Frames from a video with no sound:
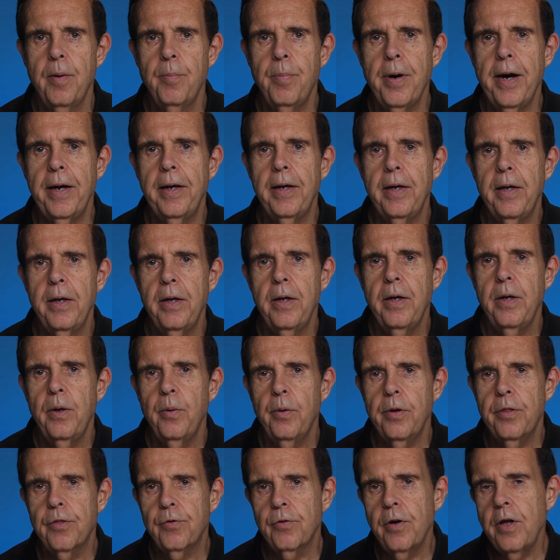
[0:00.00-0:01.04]
But
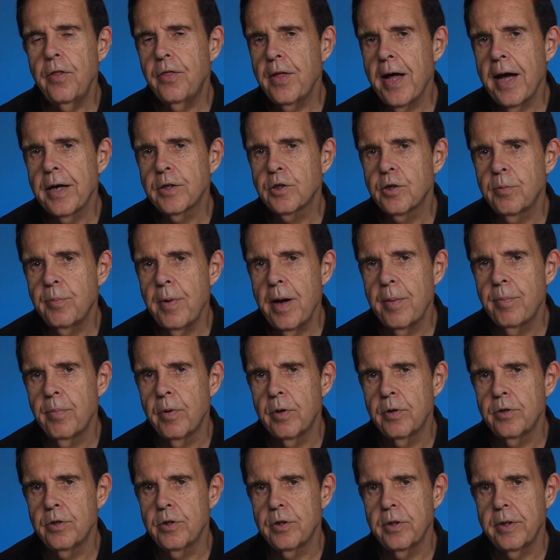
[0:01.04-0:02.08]
with 3,000
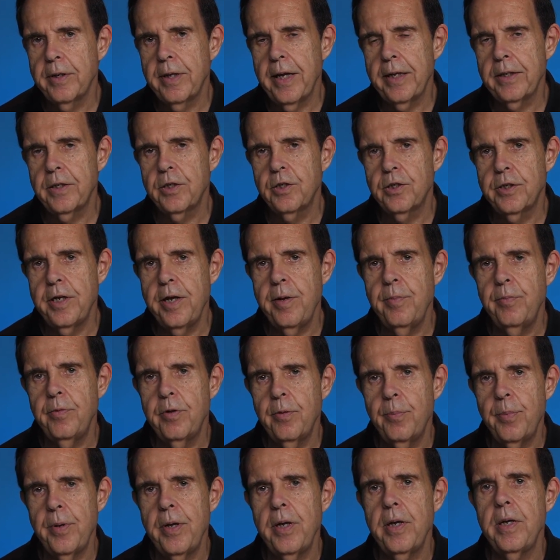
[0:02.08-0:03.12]
members, that seemed
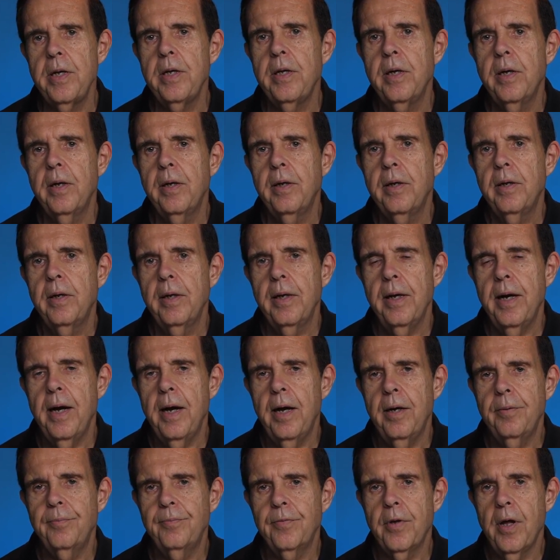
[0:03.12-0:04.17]
to be
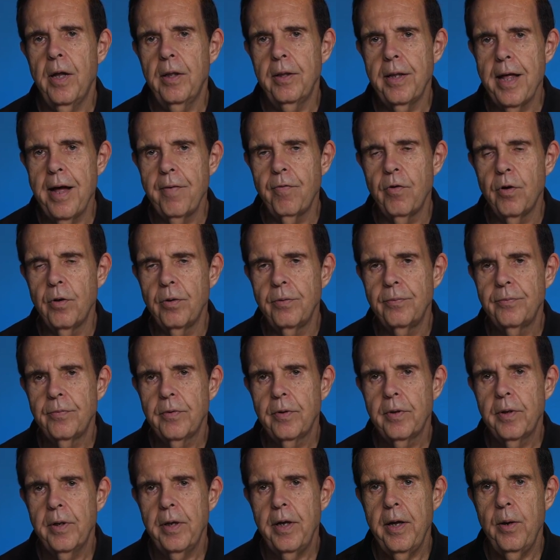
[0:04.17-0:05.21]
a level
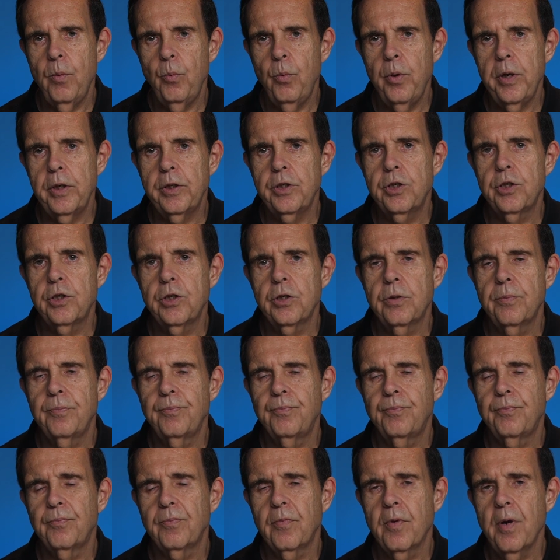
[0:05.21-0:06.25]
at which
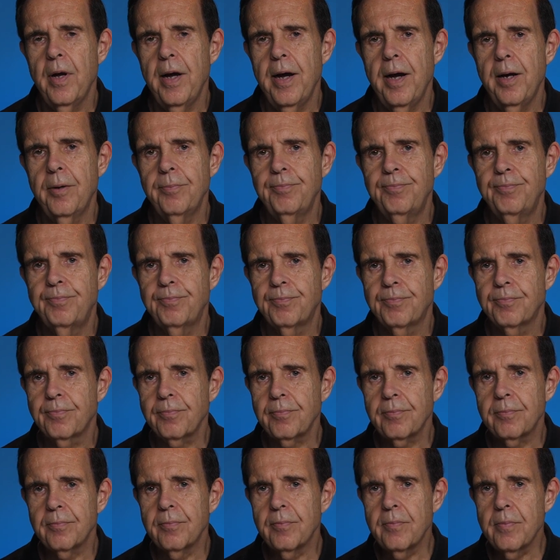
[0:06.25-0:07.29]
the
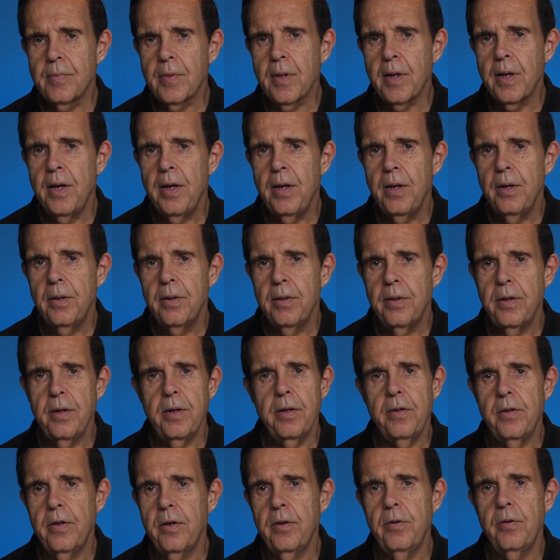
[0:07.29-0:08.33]

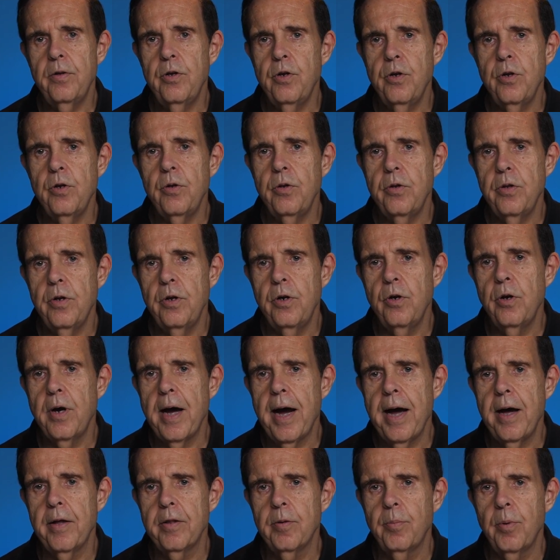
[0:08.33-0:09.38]
new
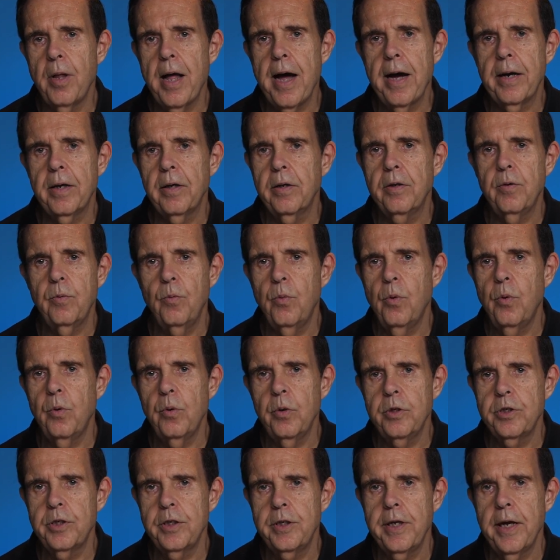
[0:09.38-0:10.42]
guy on the block
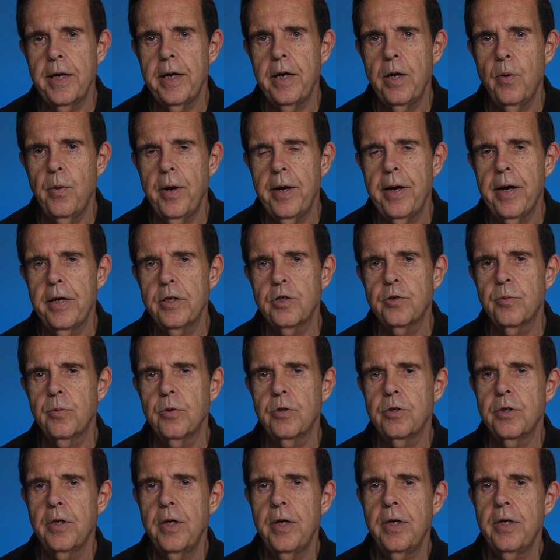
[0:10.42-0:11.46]
wasn't taking away
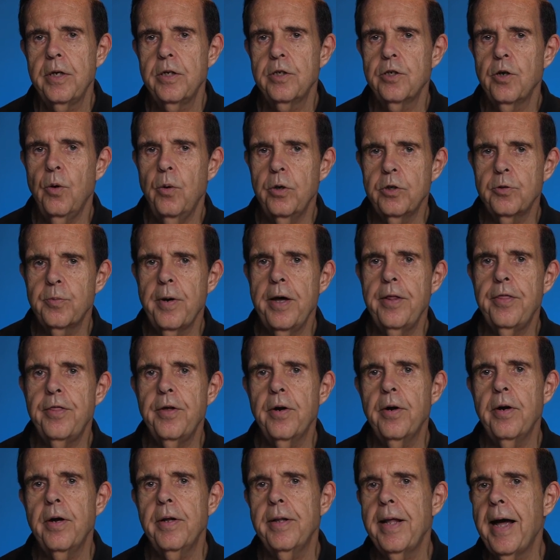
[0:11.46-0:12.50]
customers. So what's my
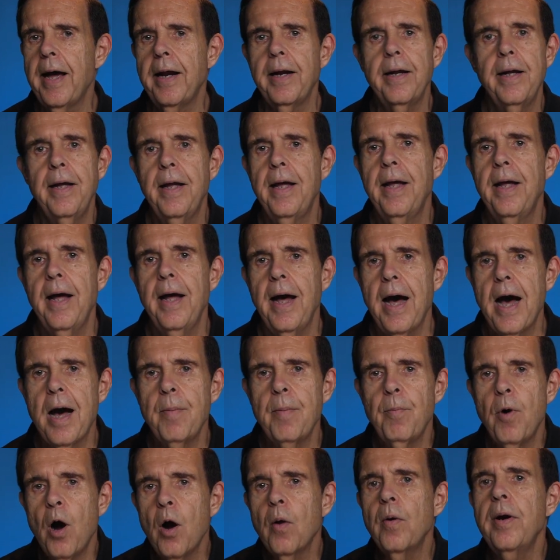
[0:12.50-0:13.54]
theory on that?
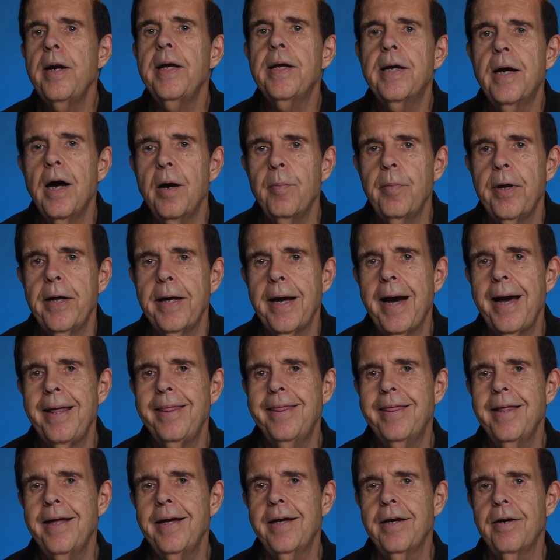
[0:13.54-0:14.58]
I'm already coming. I
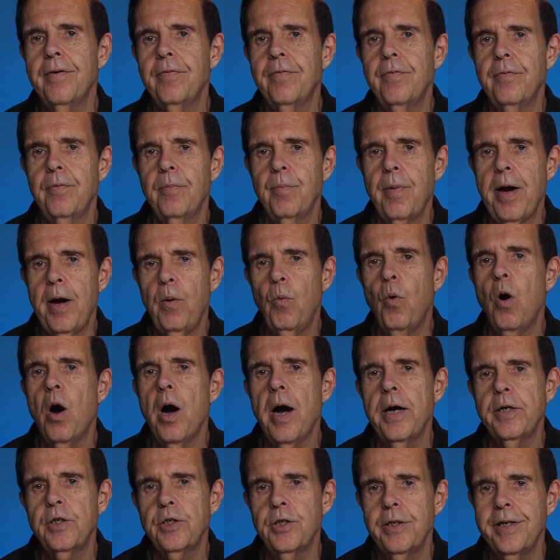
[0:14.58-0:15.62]
think of my
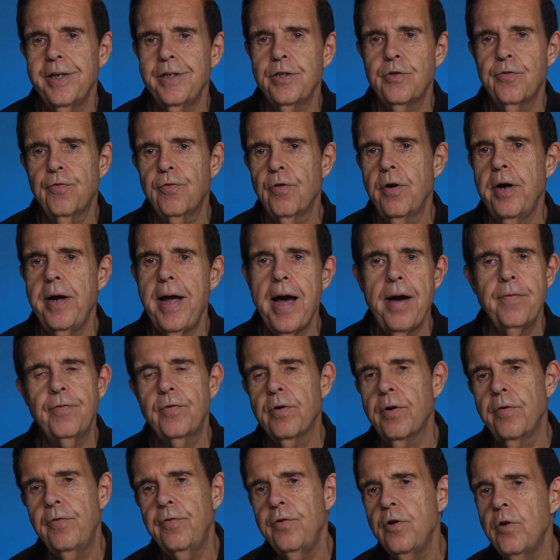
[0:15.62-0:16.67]
wash as free.
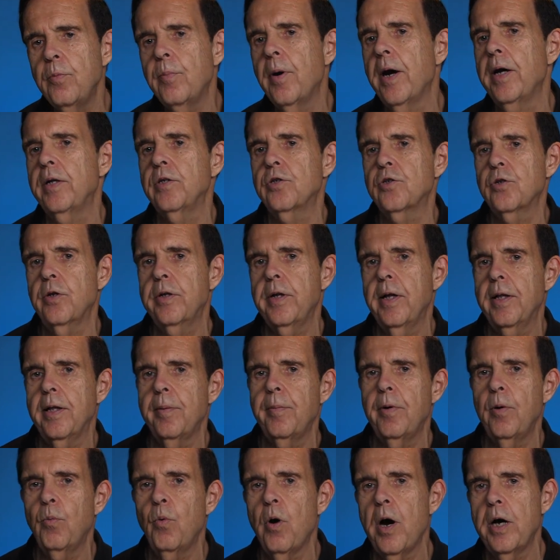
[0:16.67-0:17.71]
After a few months on the
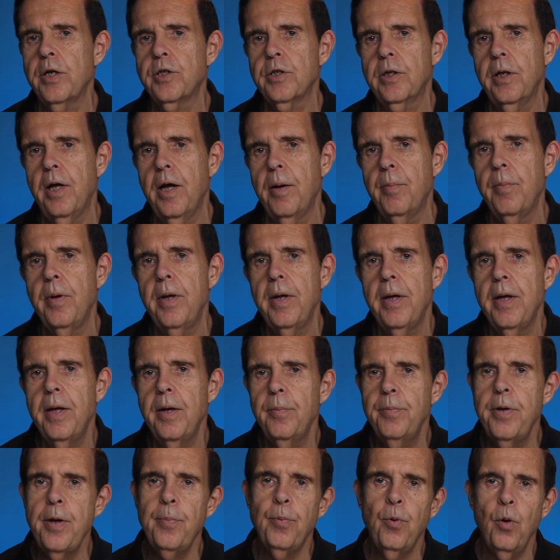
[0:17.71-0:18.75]
Unlimited Wash Club,
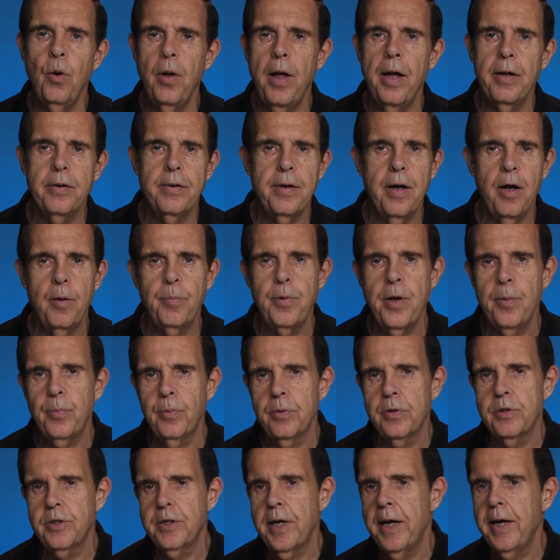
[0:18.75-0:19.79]
they'll tell
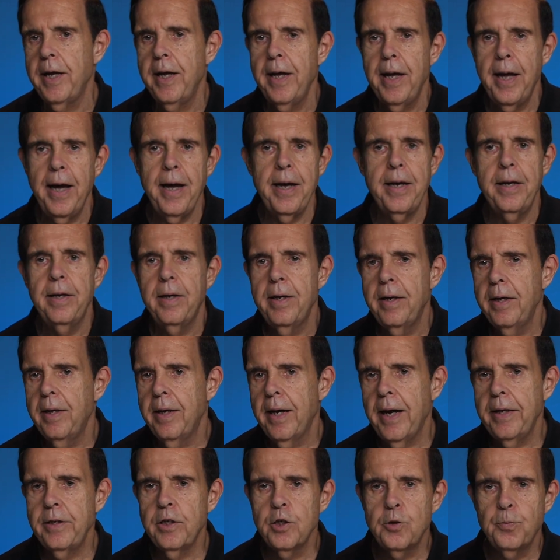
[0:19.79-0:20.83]
people, say, hey,
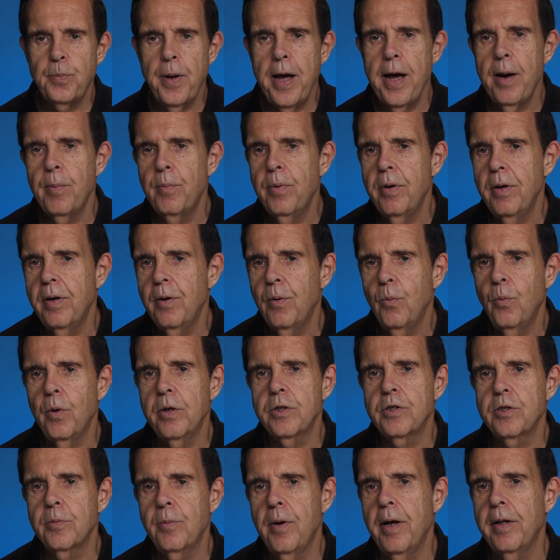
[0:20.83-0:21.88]
I just pay them
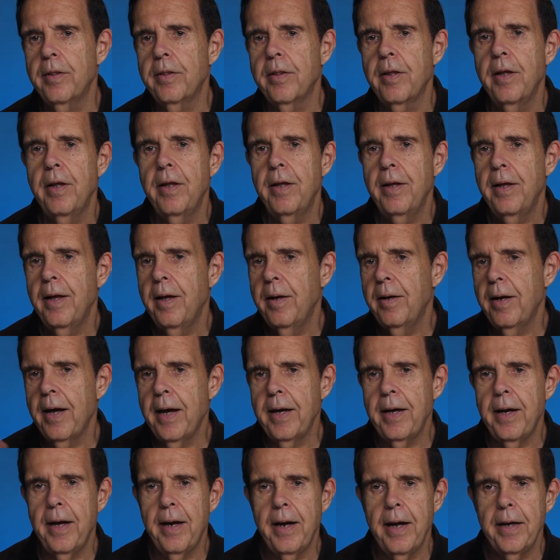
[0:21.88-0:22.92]
once a month and
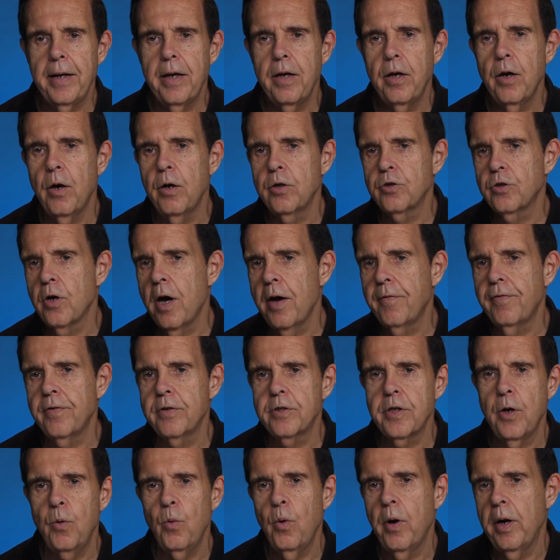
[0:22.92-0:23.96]
I can go as often
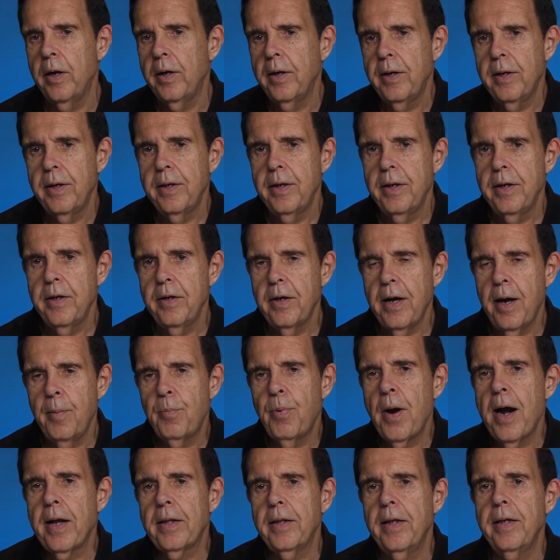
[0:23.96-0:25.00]
as I want. I
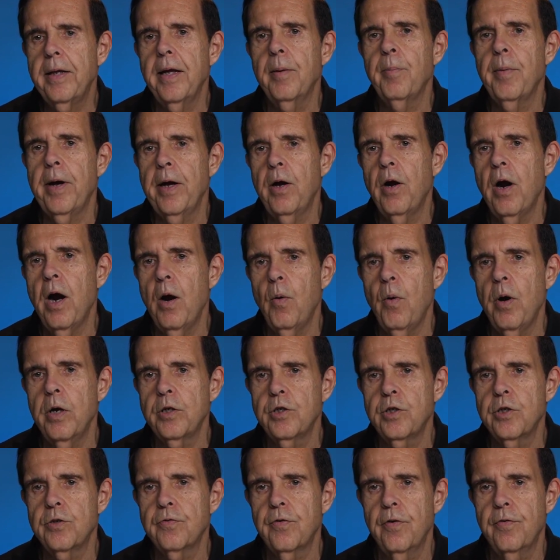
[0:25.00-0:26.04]
practically get my car
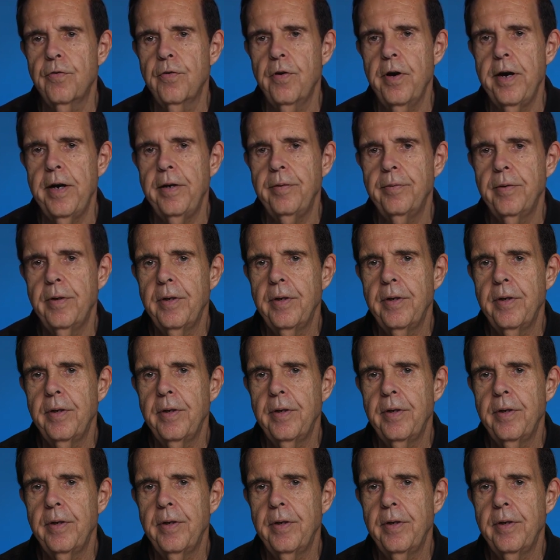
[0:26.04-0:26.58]
washes for free.